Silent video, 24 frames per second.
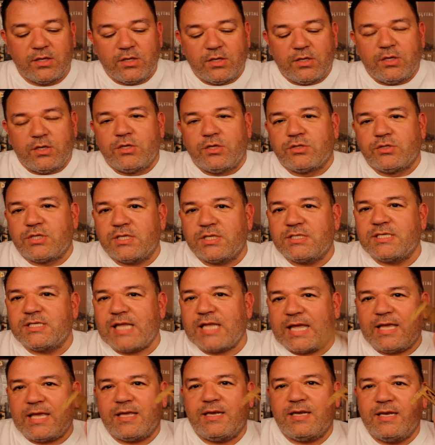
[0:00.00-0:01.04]
So this is a
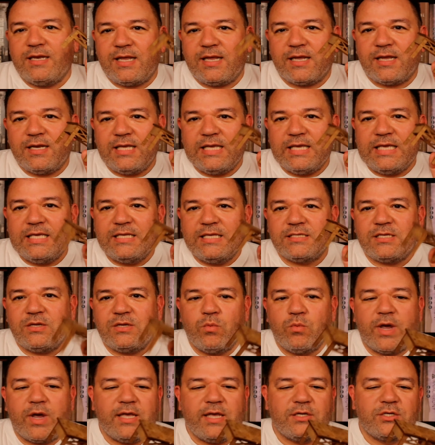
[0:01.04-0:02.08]
handy dandy easy
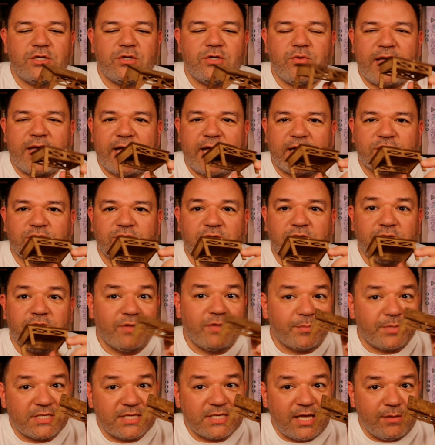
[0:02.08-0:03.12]
way to actually
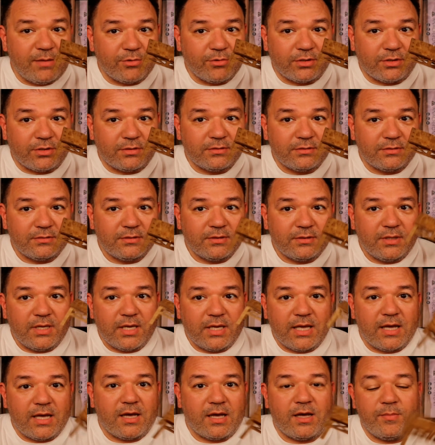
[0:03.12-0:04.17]
flip a table
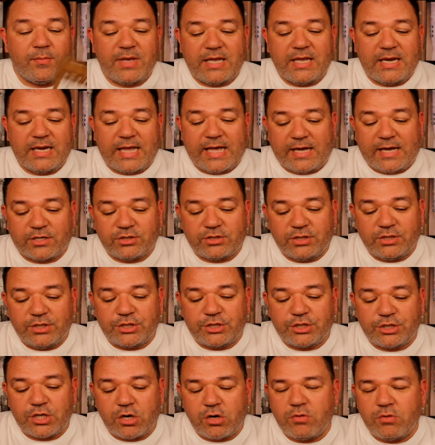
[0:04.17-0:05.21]
and actually
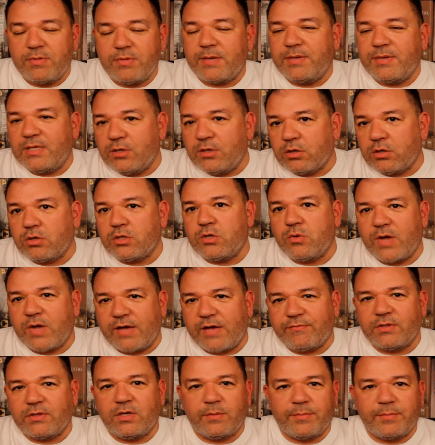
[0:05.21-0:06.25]
show maybe you have a
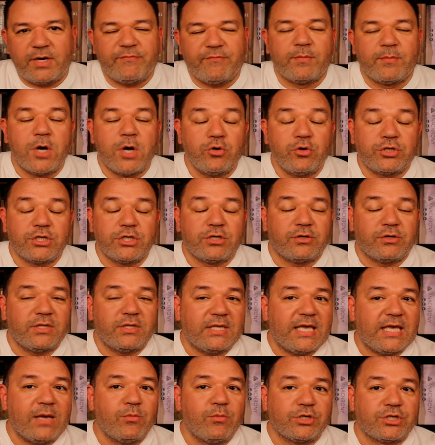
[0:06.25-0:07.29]
little bit of emotion during the
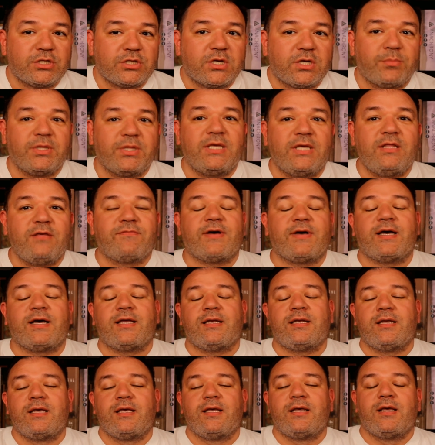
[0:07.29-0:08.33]
game, which is completely fine,
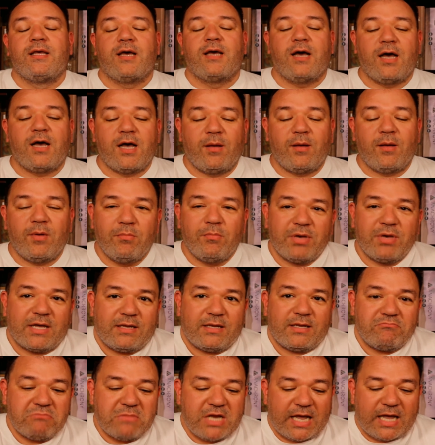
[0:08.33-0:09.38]
but
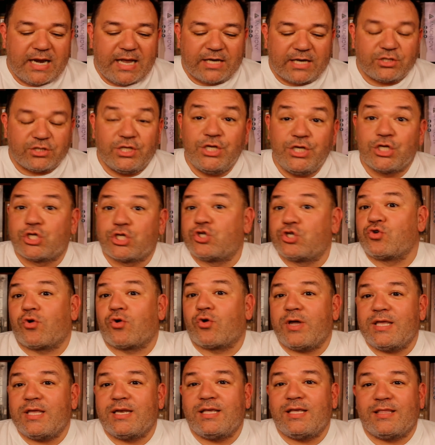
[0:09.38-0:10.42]
not actually destroy
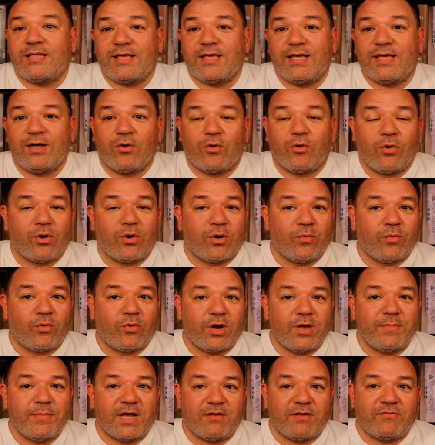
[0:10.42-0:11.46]
anything or worry
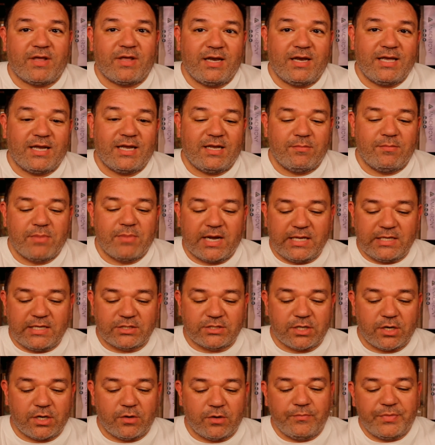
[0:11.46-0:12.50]
about offending anybody.
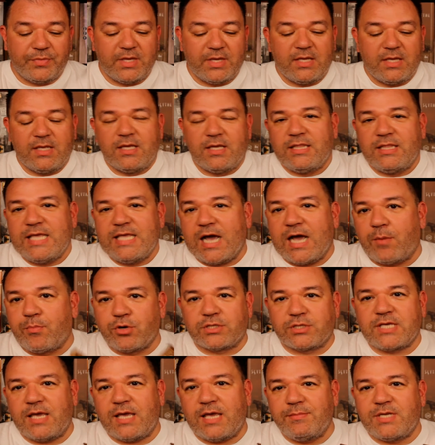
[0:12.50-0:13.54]
So the Outburst
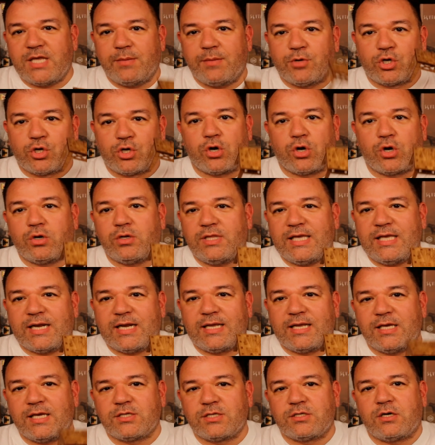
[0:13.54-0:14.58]
Game Table, currently on
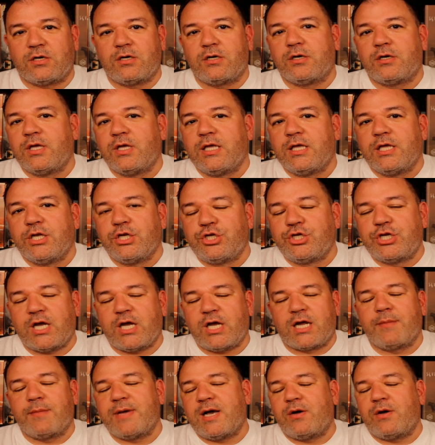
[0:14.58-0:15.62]
Kickstarter. Check
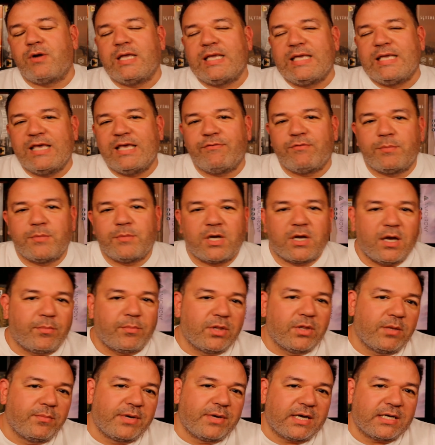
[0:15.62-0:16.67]
them out. Give them a
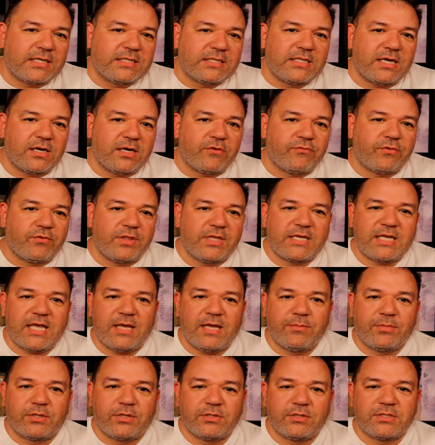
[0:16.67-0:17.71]
couple of bucks there for the
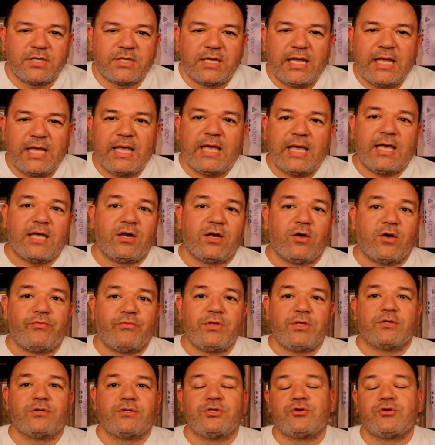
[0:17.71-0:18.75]
tables, and hopefully
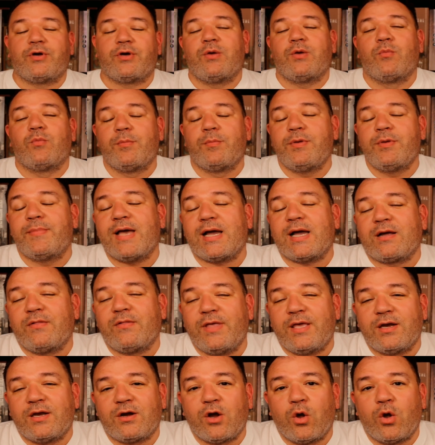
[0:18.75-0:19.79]
you'll enjoy it. We'll be back
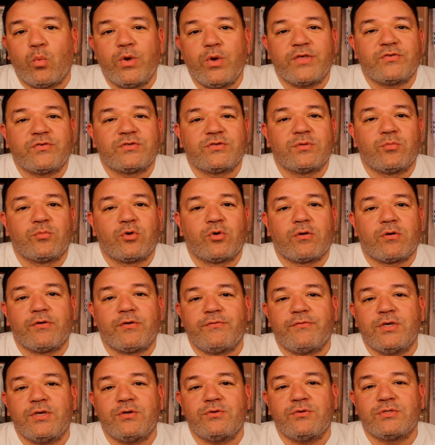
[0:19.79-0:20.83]
later with some more
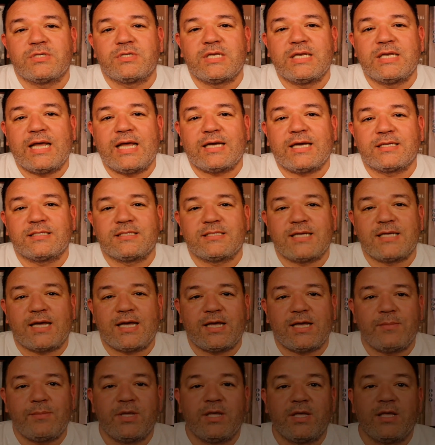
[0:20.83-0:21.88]
reviews next
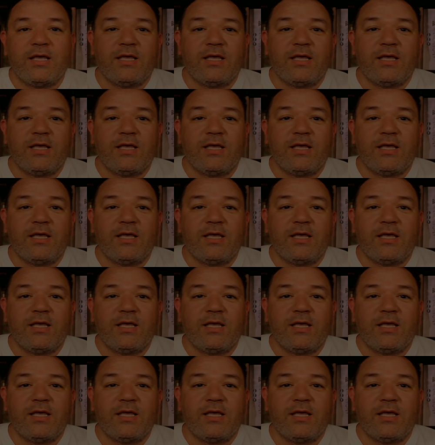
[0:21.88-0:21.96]
time.